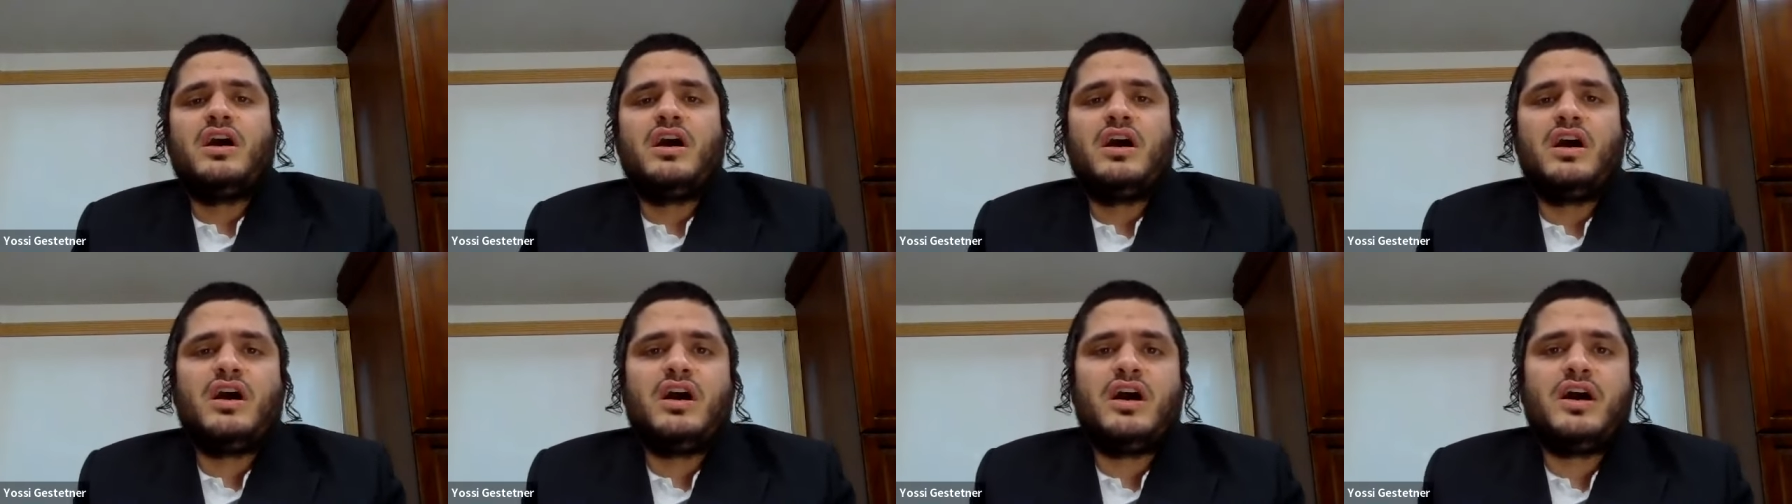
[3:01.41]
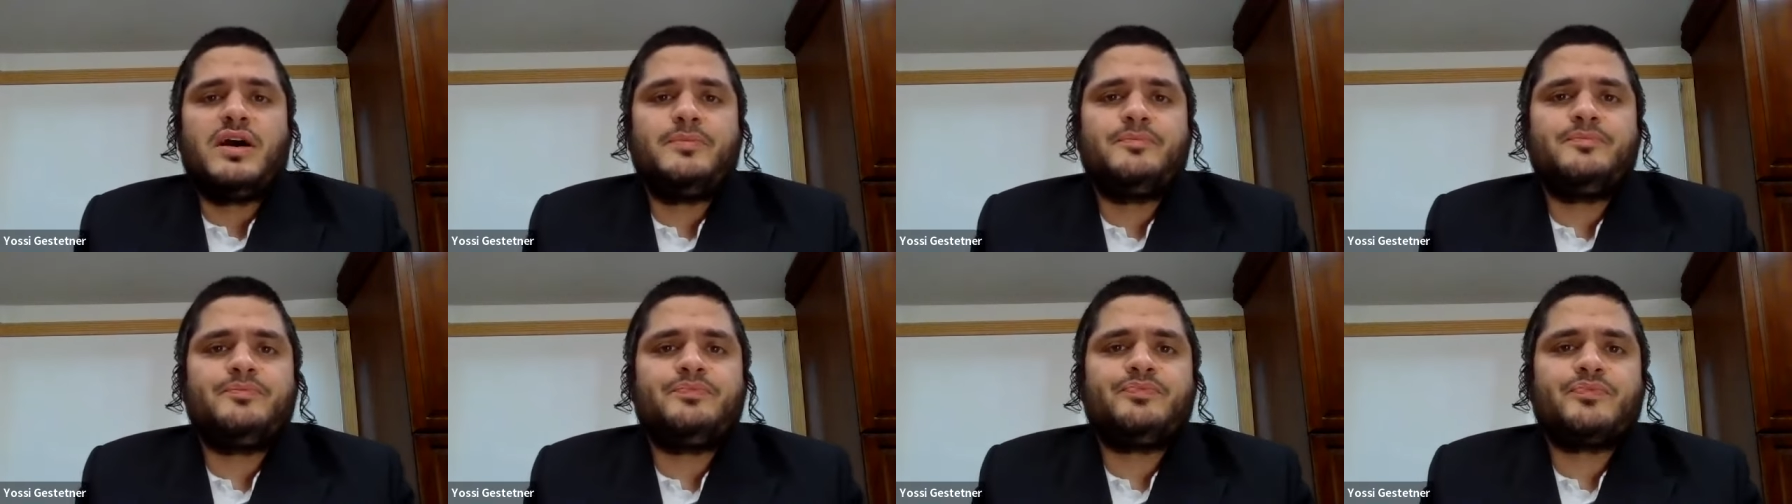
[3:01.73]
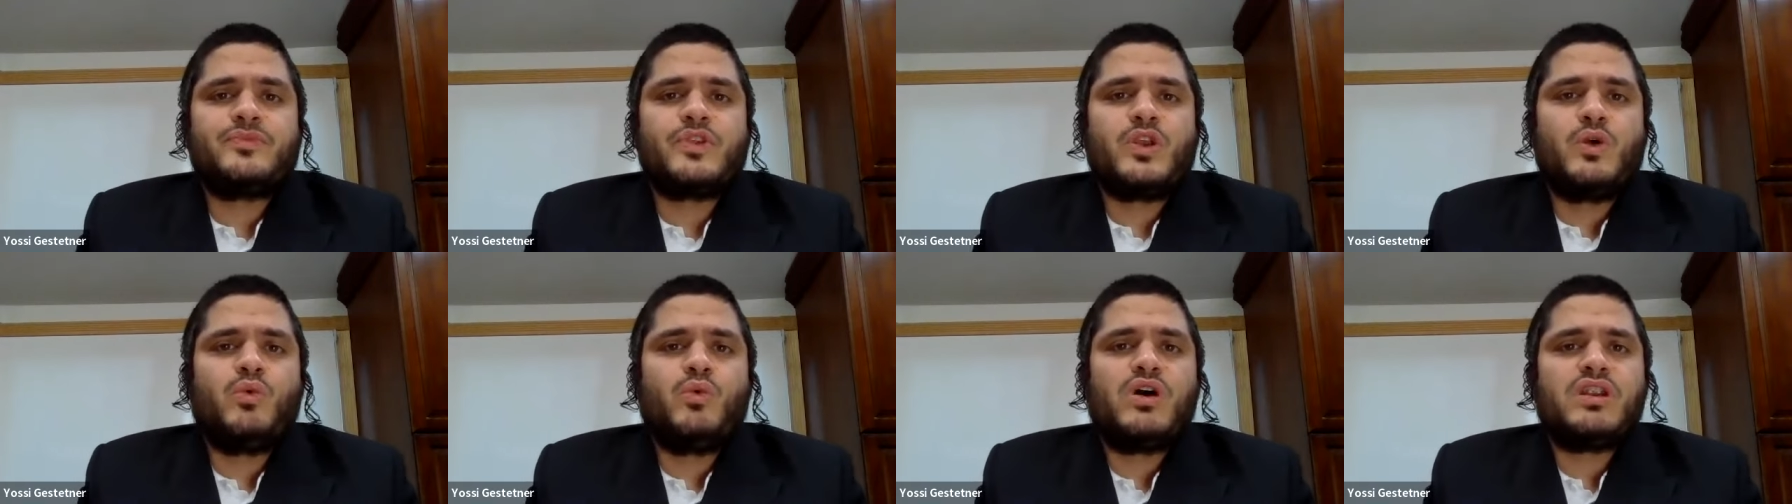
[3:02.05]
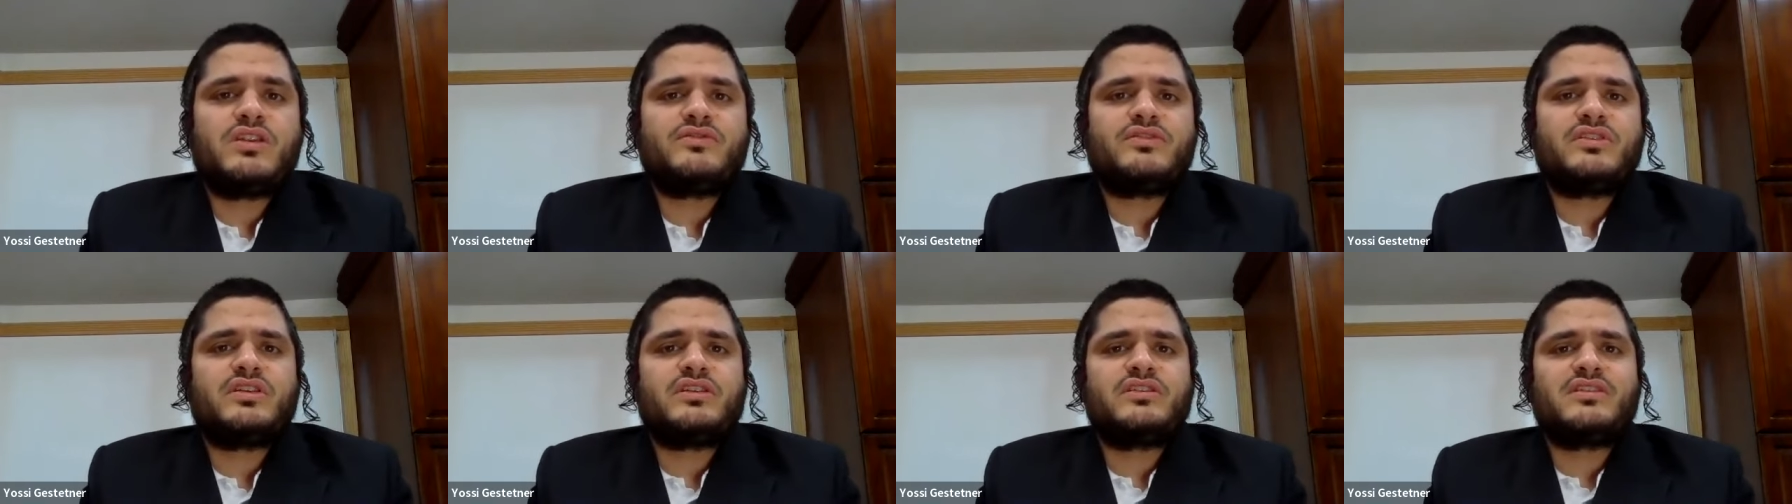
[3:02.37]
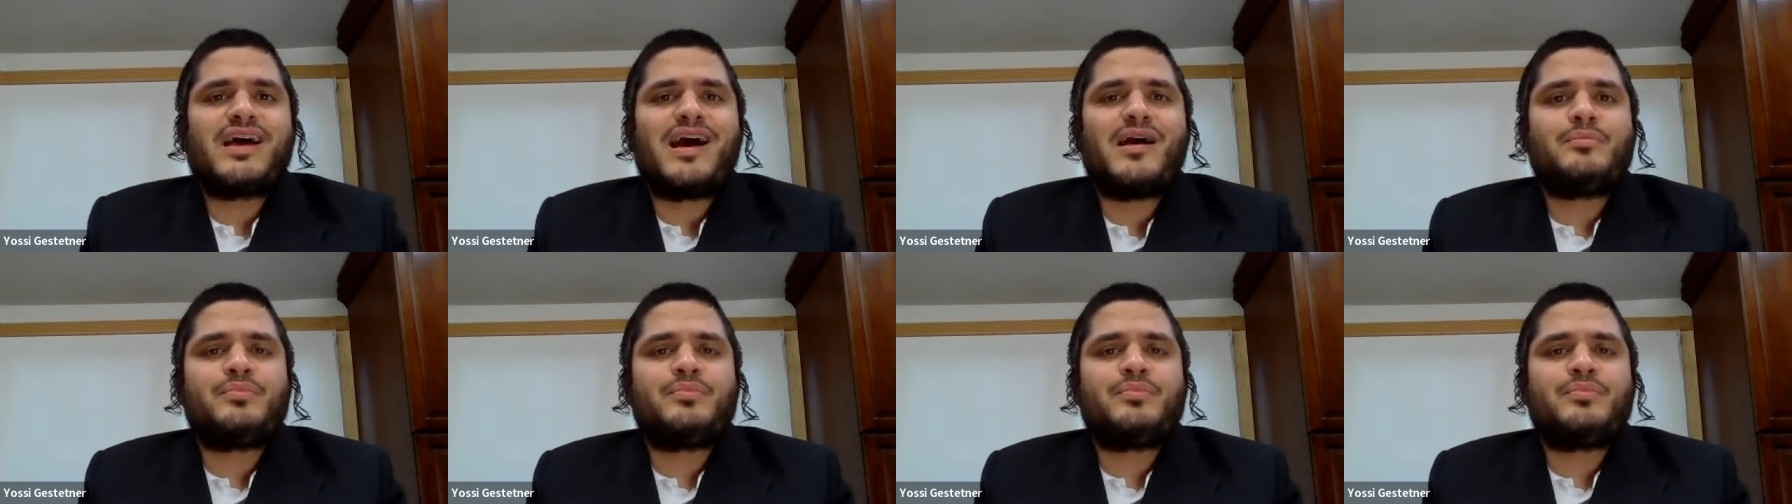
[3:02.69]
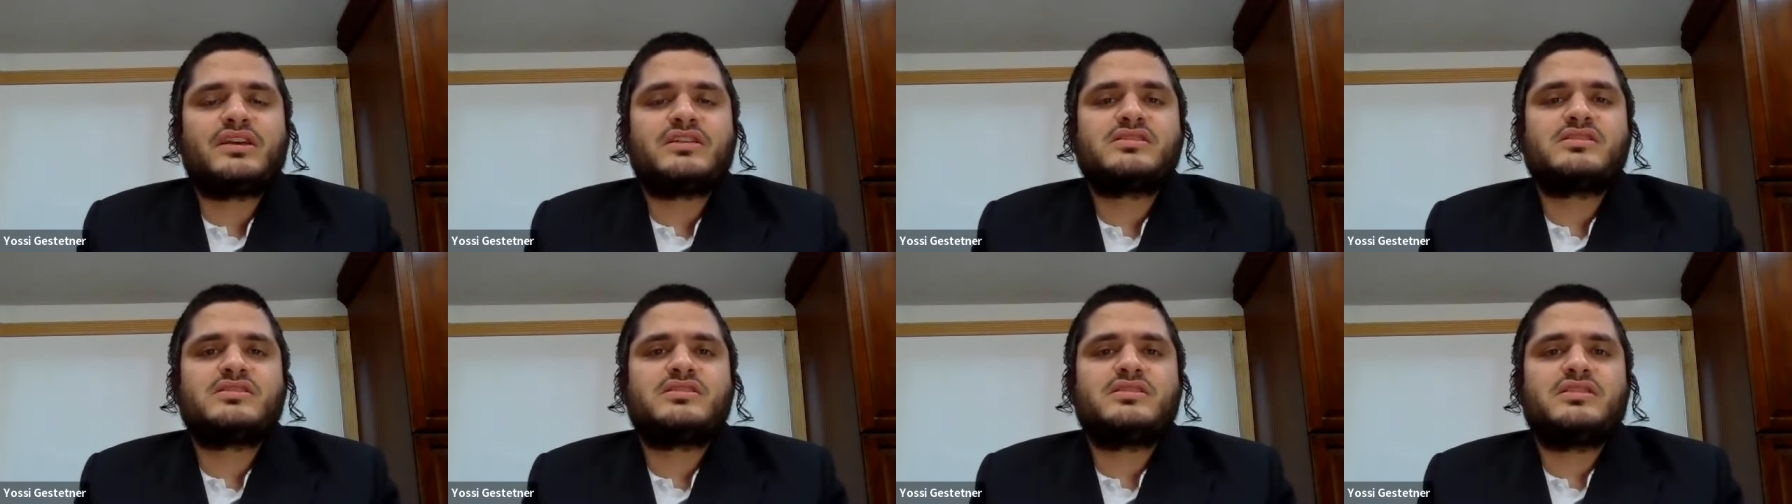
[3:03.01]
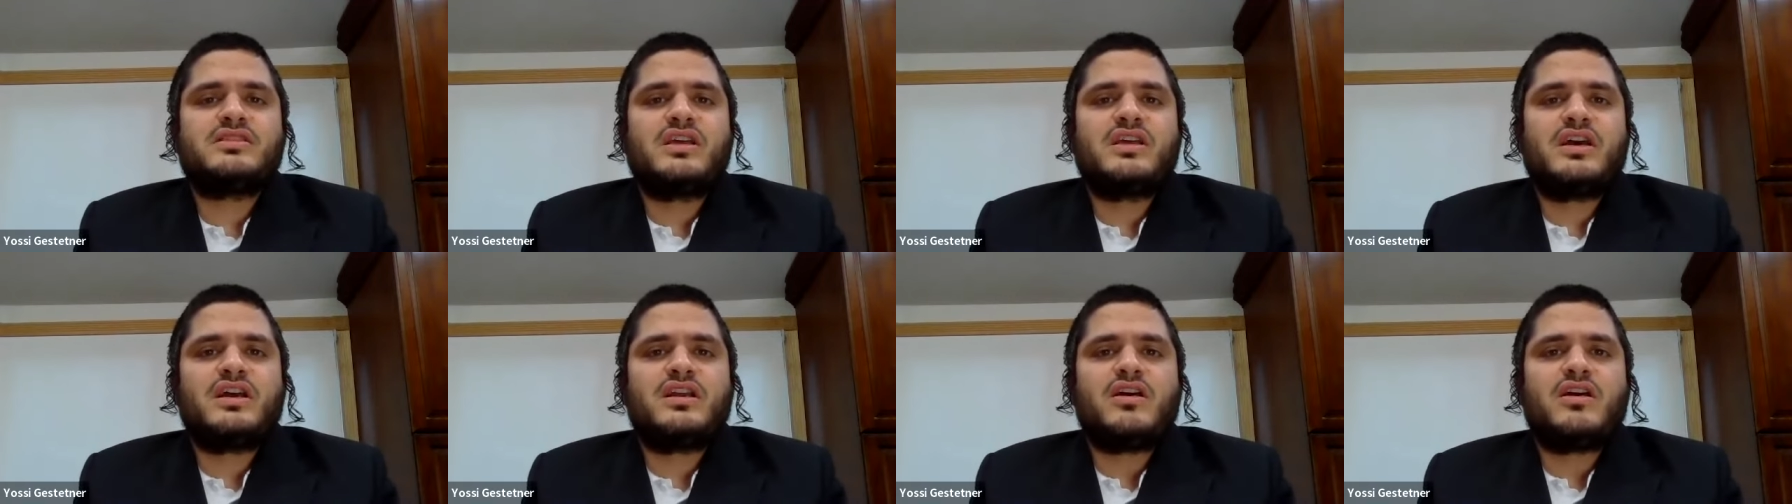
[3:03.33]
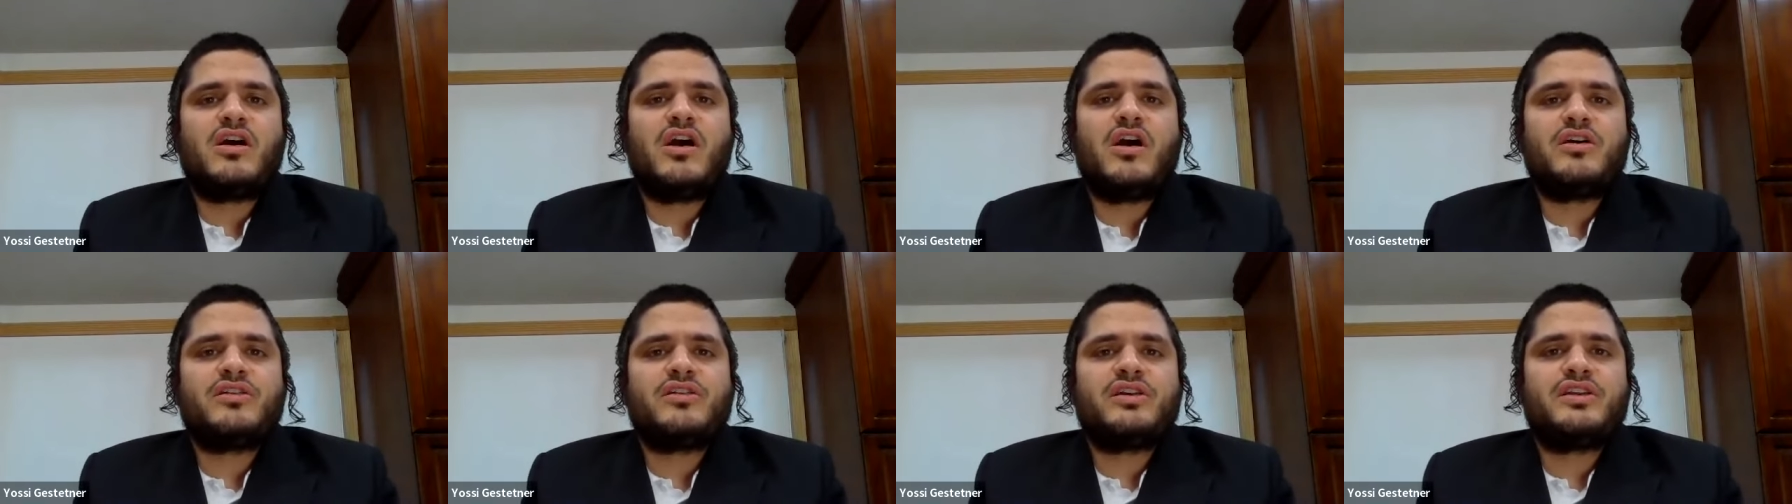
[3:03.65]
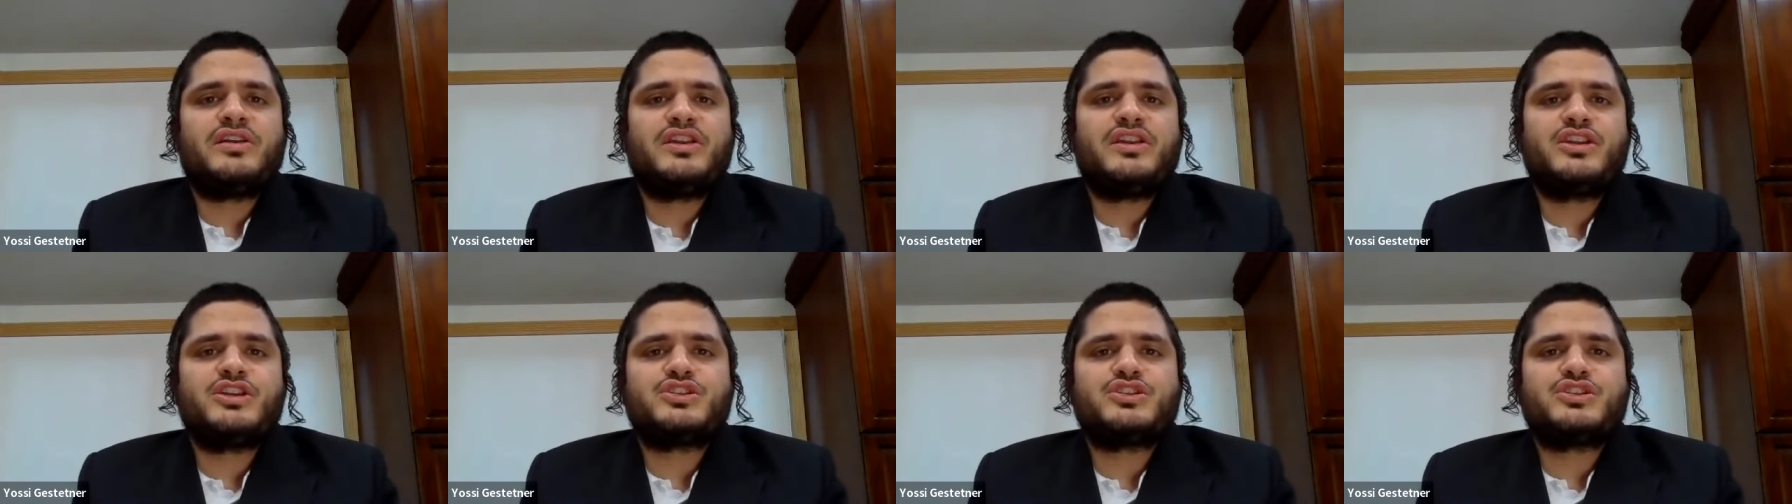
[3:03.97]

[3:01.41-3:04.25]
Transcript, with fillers: Um, one of the topics there are